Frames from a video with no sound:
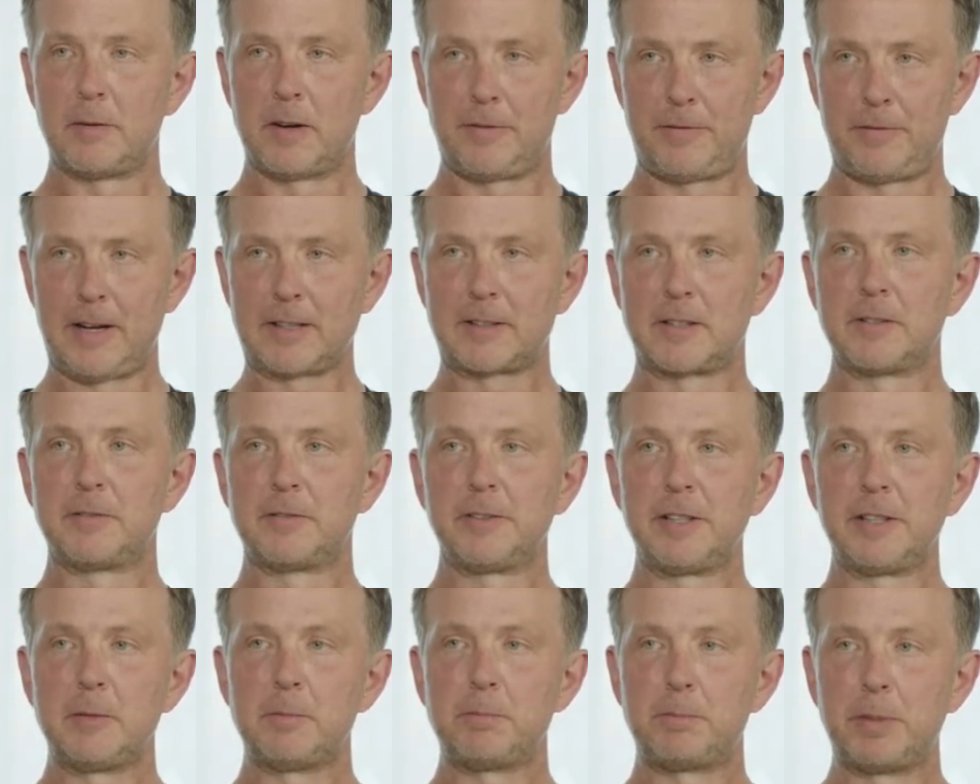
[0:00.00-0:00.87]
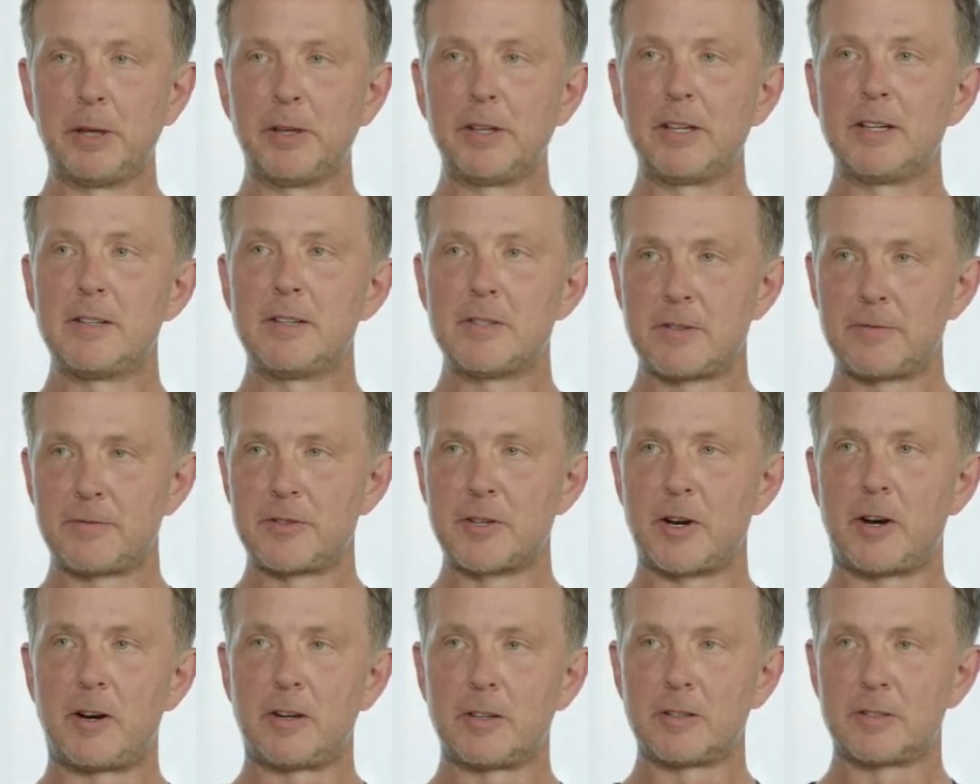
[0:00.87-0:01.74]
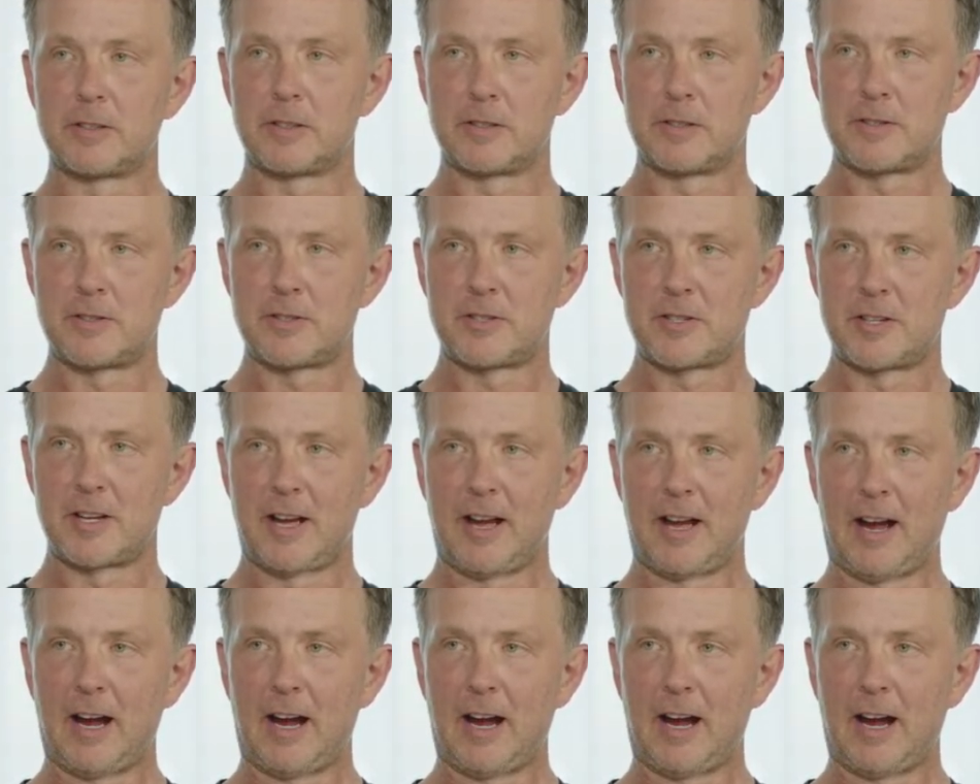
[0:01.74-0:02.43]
effectively billions of dollars